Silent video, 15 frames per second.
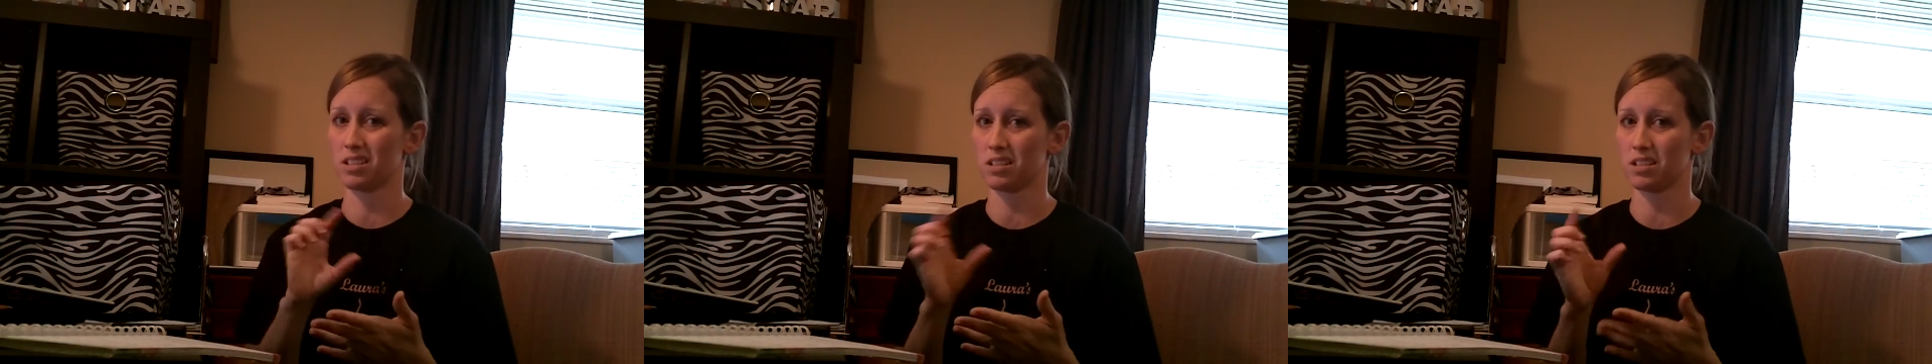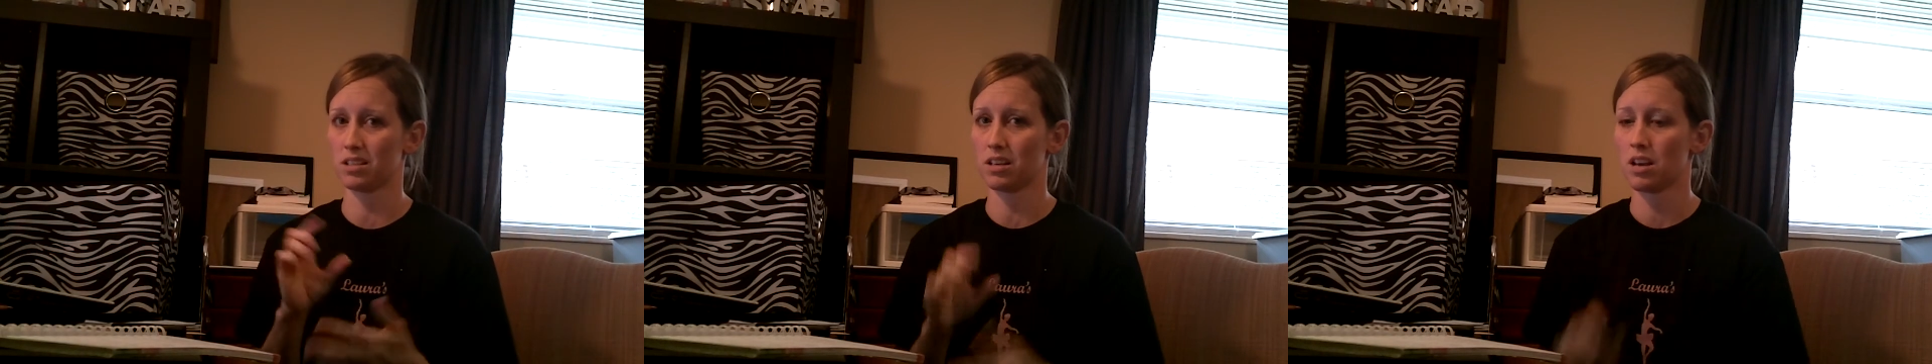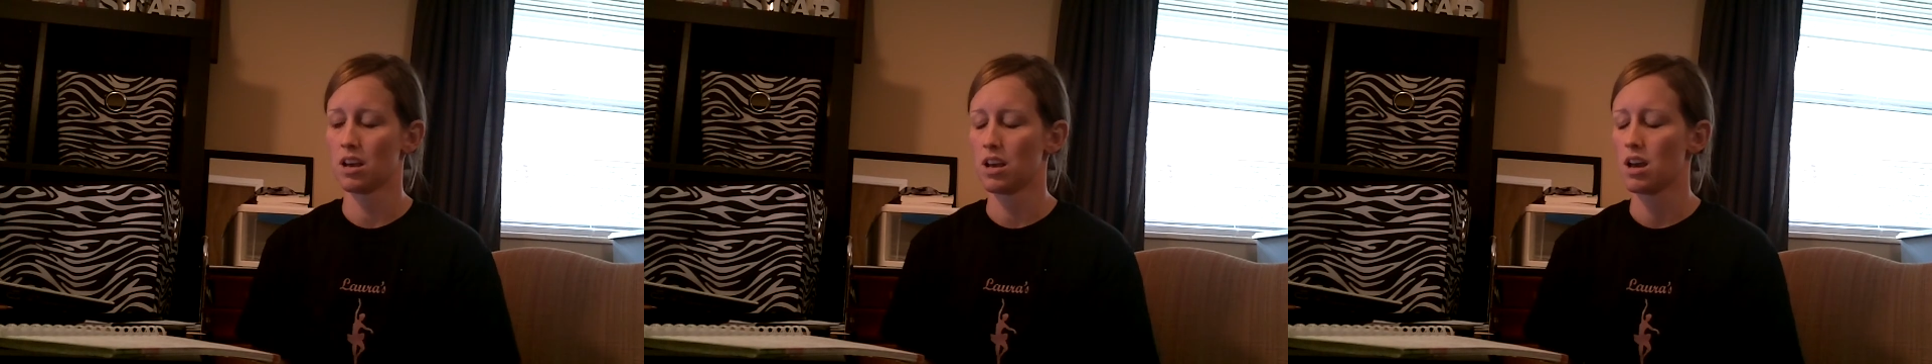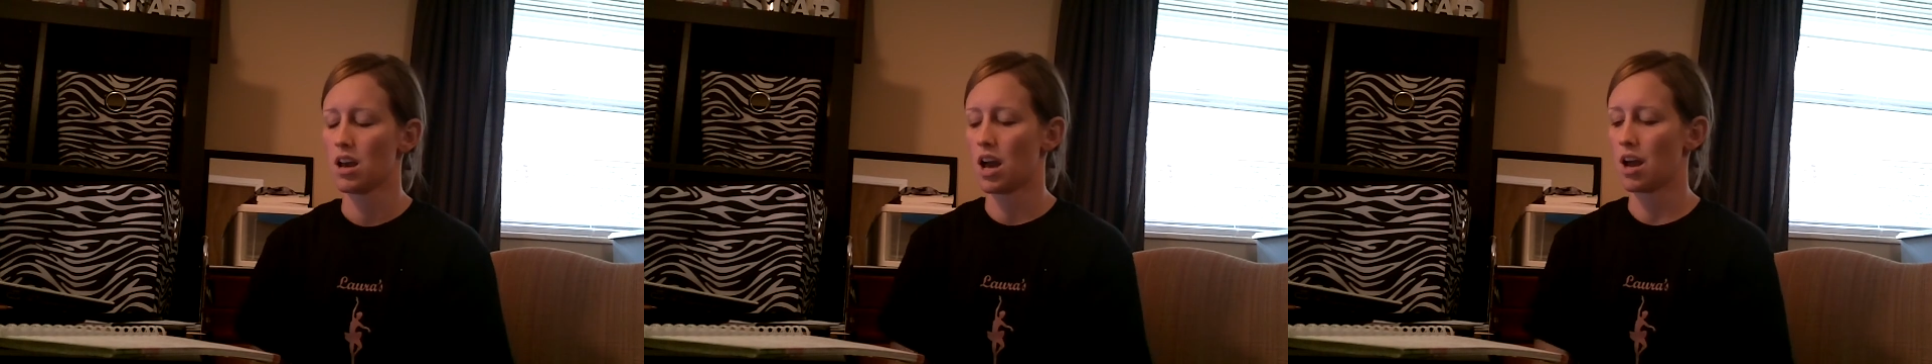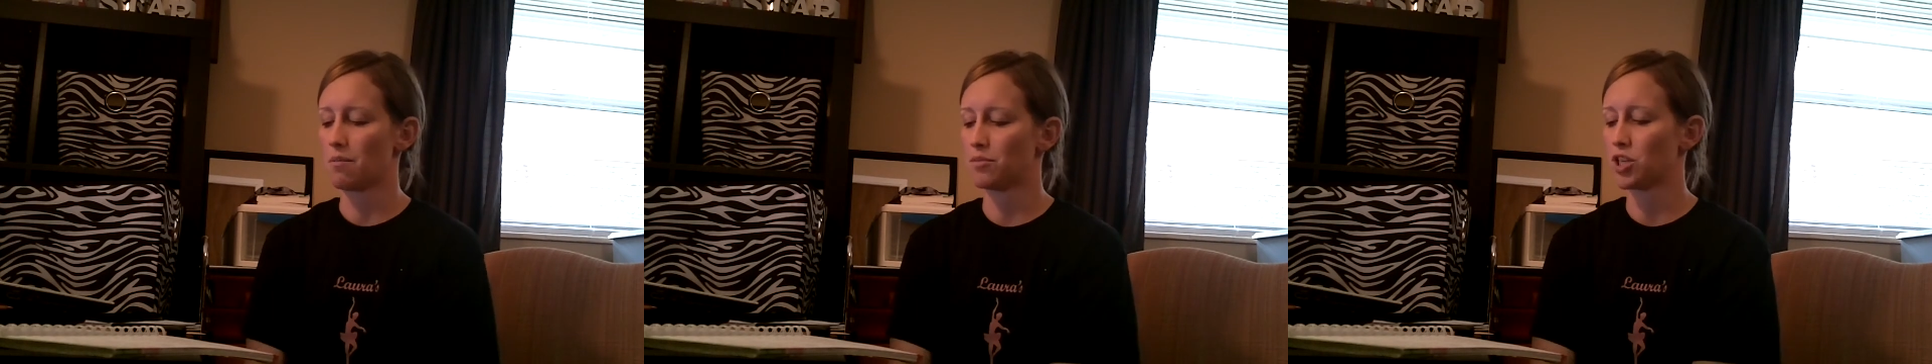
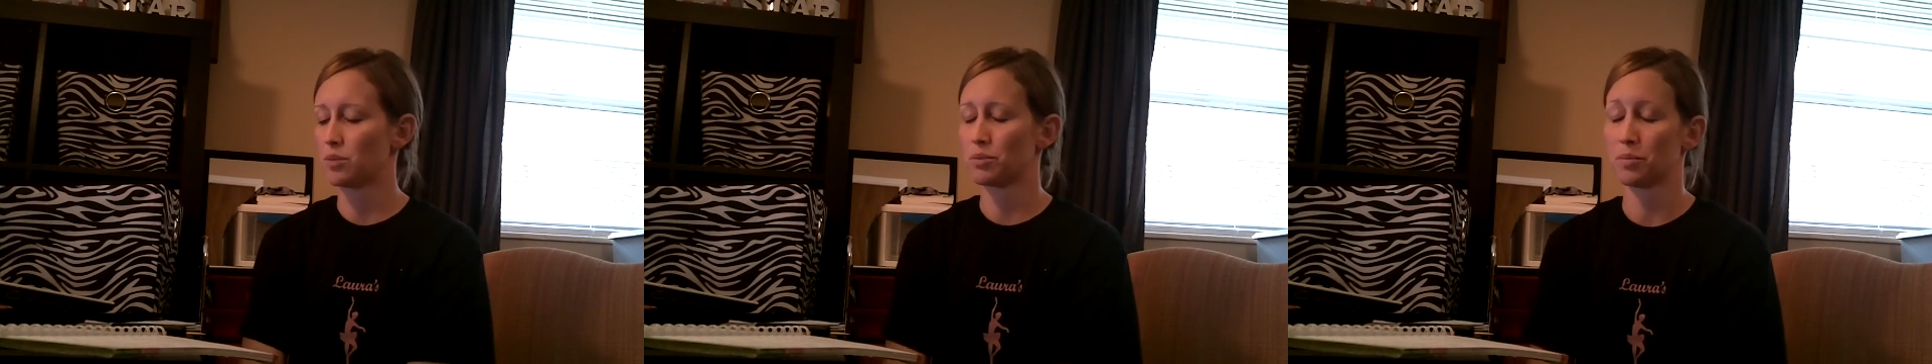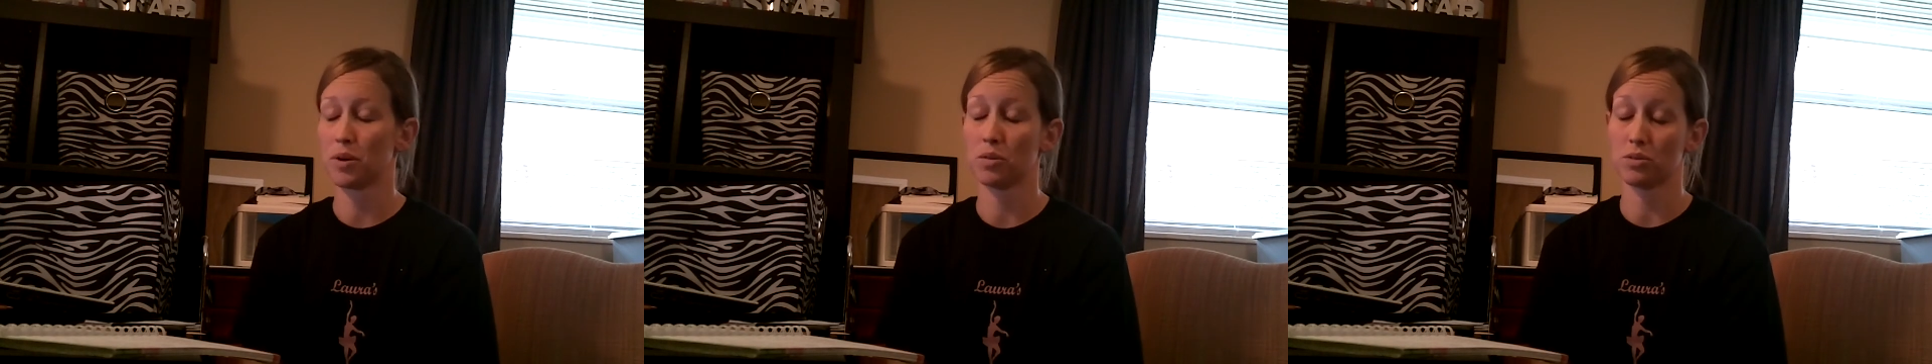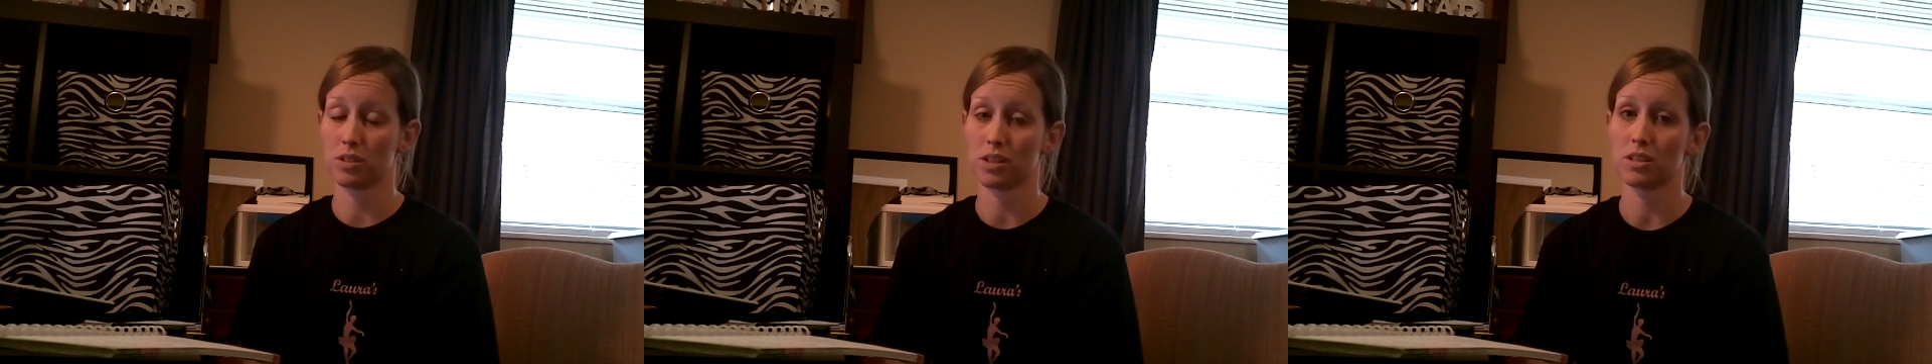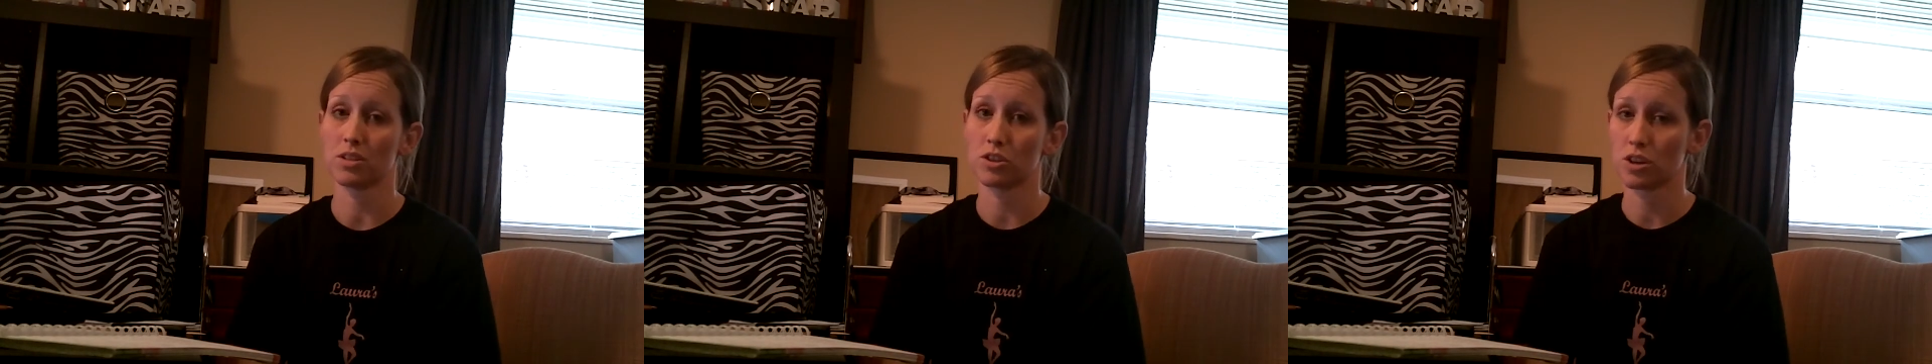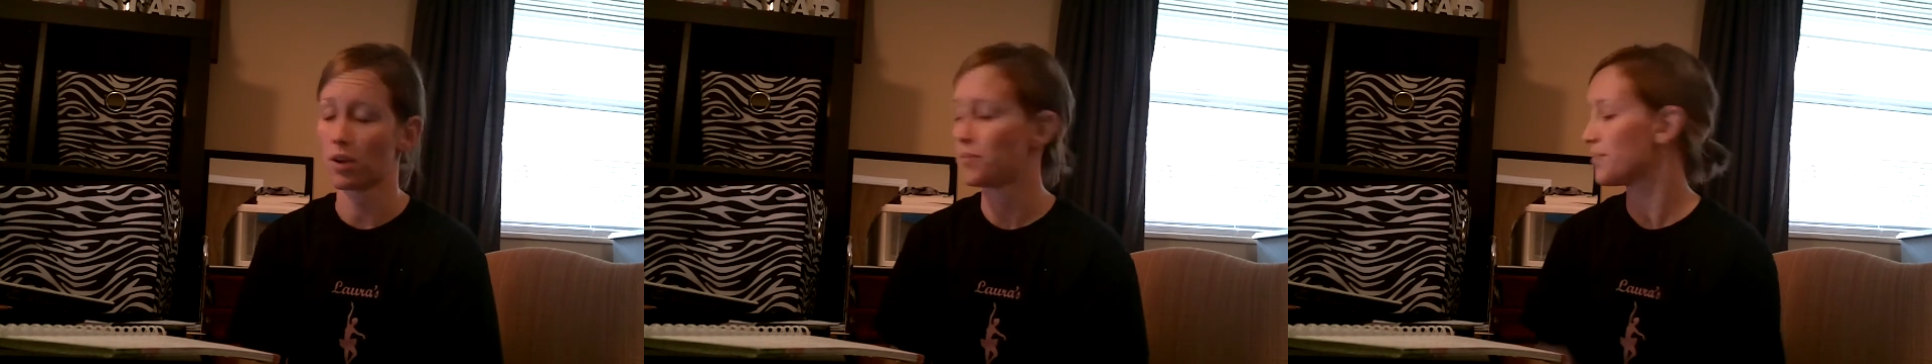it's cheaper postage.
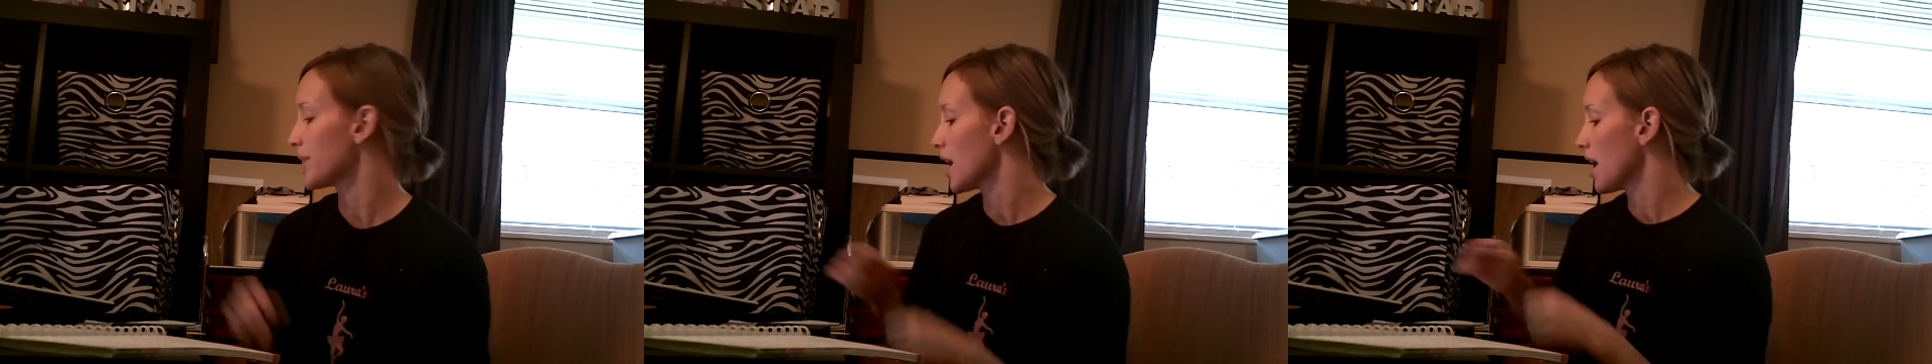So